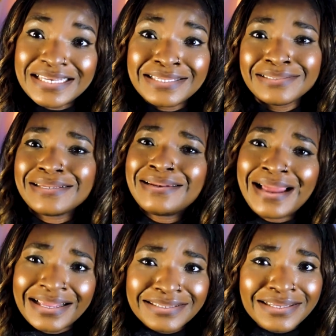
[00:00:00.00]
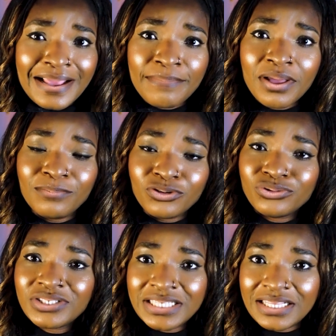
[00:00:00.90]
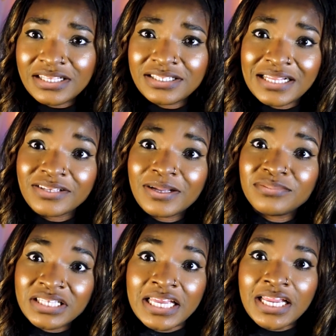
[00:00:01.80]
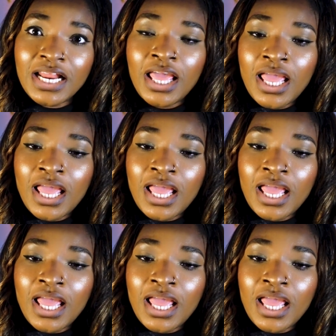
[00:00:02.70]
This is the last time I'm gonna say this. That's what I'm saying.